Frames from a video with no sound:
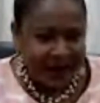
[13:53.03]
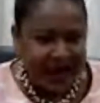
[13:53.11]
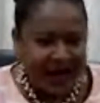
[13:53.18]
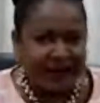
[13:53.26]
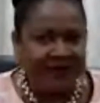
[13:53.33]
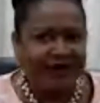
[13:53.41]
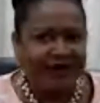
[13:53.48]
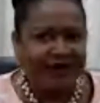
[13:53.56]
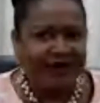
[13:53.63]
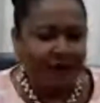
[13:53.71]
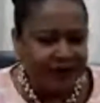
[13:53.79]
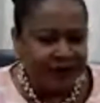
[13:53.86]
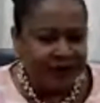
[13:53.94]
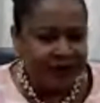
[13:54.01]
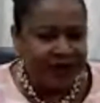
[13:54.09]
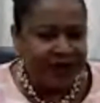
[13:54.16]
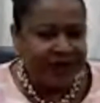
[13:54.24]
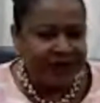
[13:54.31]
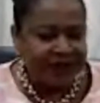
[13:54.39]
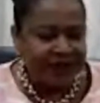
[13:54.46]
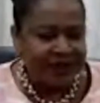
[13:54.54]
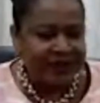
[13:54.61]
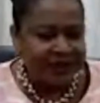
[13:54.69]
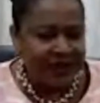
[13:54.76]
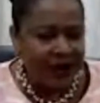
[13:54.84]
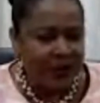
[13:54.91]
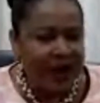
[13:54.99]
and coming to the
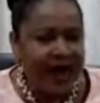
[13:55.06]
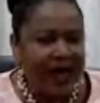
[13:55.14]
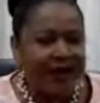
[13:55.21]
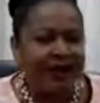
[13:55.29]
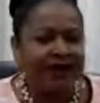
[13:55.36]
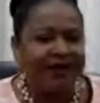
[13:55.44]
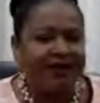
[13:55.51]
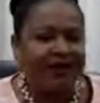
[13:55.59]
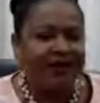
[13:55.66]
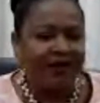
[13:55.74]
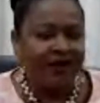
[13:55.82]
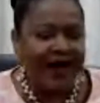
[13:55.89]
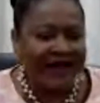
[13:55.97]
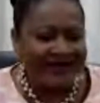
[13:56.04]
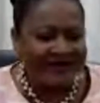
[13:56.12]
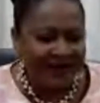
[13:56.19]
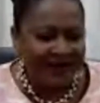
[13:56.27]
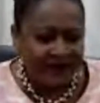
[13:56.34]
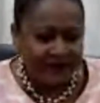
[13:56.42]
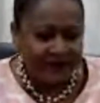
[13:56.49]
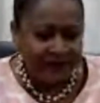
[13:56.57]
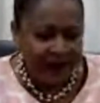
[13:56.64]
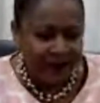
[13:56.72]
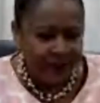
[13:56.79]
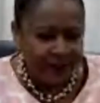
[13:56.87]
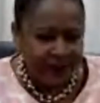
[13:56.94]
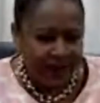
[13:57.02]
acs now i can
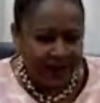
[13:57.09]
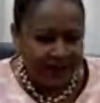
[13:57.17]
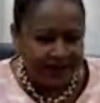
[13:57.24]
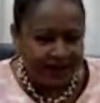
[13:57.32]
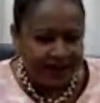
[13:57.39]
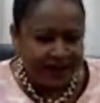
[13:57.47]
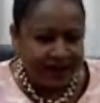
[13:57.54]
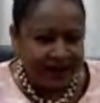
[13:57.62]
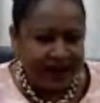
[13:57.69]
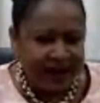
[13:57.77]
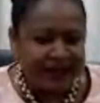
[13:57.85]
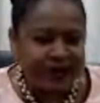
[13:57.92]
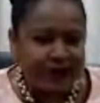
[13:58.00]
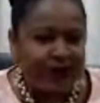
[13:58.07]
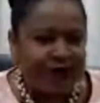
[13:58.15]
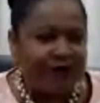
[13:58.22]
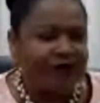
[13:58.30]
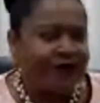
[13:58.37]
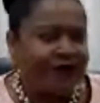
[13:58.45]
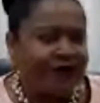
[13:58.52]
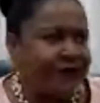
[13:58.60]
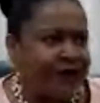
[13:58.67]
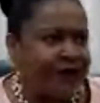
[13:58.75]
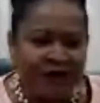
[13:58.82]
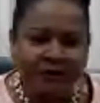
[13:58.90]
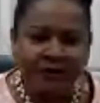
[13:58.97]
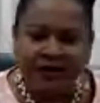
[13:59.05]
identify with that and so for
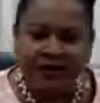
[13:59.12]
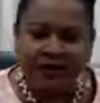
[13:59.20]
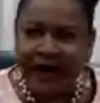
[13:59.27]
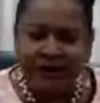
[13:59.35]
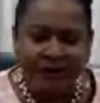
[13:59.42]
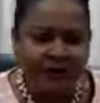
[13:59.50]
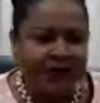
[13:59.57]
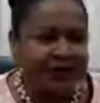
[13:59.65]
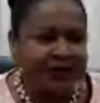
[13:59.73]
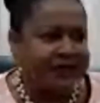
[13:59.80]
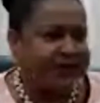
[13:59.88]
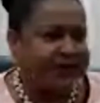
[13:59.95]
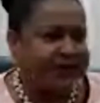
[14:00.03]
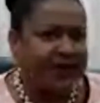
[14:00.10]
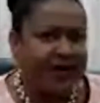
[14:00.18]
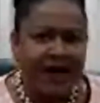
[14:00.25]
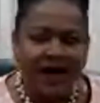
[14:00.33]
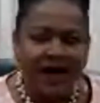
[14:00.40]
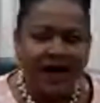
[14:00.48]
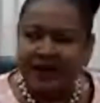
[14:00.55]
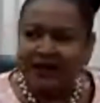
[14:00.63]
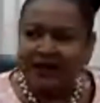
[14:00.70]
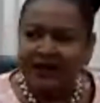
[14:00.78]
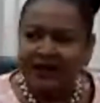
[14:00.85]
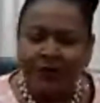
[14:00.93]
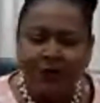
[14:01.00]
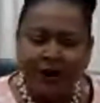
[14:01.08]
me the caribbean sea and
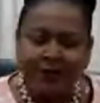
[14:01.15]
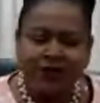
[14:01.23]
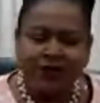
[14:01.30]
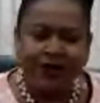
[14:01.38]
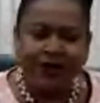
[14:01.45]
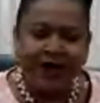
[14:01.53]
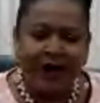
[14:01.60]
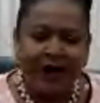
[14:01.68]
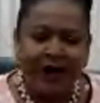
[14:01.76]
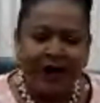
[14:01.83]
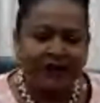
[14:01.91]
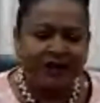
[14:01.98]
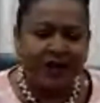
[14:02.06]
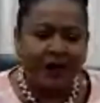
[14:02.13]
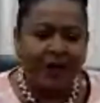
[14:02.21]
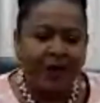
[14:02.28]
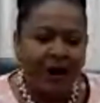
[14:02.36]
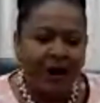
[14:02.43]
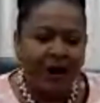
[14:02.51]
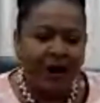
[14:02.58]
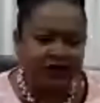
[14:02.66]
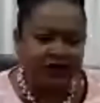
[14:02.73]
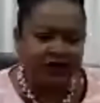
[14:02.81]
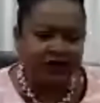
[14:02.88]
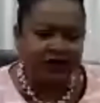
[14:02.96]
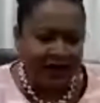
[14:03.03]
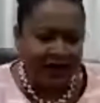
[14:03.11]
his poems on the caribbean are part of
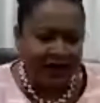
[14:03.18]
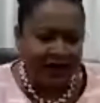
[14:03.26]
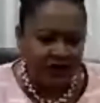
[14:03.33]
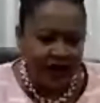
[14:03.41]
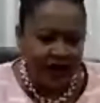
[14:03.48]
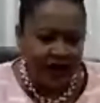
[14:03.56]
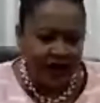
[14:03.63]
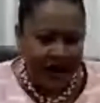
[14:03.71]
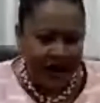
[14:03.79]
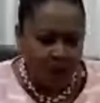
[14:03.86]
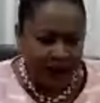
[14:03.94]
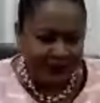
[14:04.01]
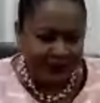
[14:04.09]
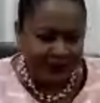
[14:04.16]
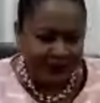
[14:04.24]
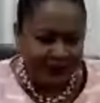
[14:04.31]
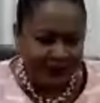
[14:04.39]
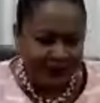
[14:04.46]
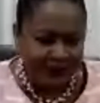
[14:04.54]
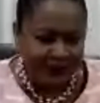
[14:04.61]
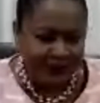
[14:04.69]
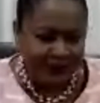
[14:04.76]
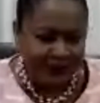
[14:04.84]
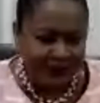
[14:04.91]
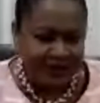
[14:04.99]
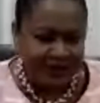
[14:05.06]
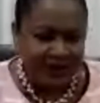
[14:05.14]
my mantra now at the
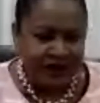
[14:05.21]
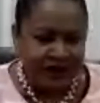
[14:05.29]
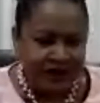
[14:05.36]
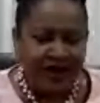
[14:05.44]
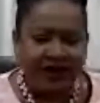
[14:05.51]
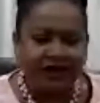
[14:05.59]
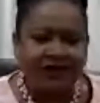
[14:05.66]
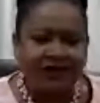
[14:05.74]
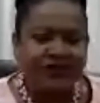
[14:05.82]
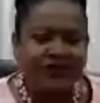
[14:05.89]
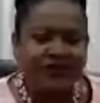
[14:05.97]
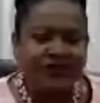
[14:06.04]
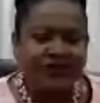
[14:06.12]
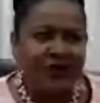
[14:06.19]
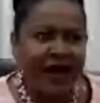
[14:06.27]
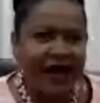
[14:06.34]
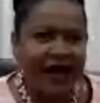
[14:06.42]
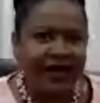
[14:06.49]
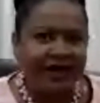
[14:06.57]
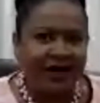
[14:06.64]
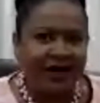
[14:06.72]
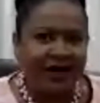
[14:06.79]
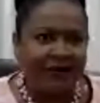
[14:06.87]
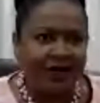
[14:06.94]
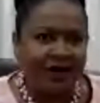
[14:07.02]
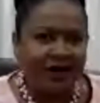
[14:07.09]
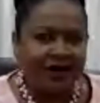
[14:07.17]
acs and so i
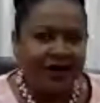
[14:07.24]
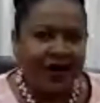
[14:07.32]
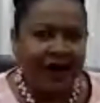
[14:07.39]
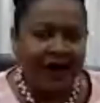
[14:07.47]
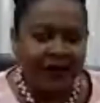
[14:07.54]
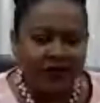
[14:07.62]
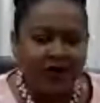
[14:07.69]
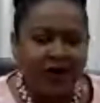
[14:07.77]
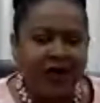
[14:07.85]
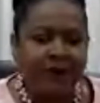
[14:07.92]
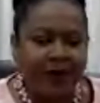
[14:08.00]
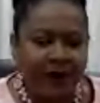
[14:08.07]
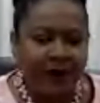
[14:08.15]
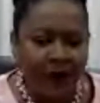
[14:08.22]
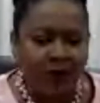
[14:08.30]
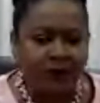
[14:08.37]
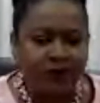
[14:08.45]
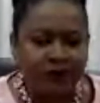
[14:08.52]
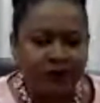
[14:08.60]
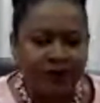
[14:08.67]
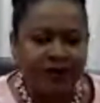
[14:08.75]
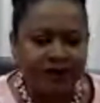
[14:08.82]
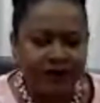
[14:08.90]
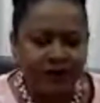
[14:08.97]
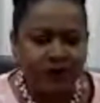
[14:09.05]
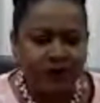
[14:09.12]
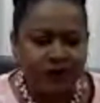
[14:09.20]
um, i'm really proud to be a
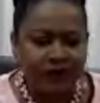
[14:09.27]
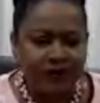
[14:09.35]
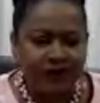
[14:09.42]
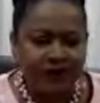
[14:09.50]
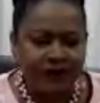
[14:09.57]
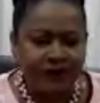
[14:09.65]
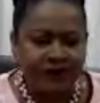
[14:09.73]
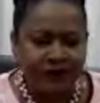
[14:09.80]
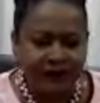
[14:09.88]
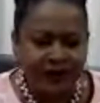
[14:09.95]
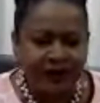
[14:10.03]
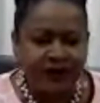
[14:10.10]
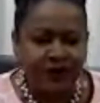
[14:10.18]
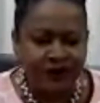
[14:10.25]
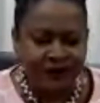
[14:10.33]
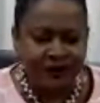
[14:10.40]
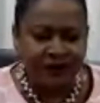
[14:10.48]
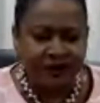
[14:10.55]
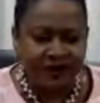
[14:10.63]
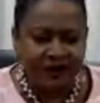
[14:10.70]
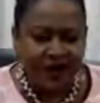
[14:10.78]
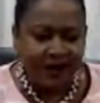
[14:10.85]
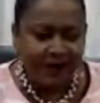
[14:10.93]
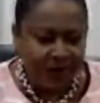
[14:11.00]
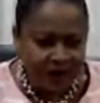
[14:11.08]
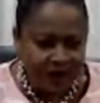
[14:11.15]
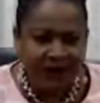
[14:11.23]
st lucian for, for these reasons
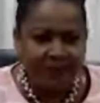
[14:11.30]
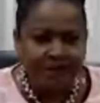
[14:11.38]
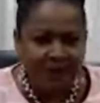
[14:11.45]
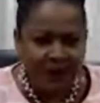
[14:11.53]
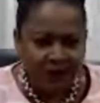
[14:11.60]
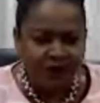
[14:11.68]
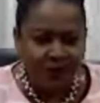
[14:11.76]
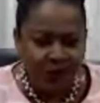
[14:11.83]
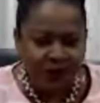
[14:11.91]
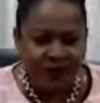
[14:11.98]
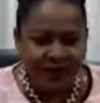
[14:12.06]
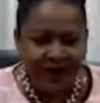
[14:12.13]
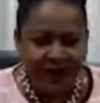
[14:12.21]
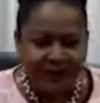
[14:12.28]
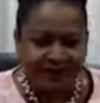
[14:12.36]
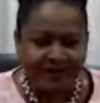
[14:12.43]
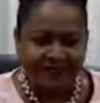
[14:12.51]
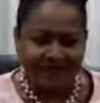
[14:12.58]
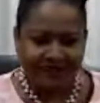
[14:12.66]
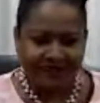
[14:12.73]
but for much more than that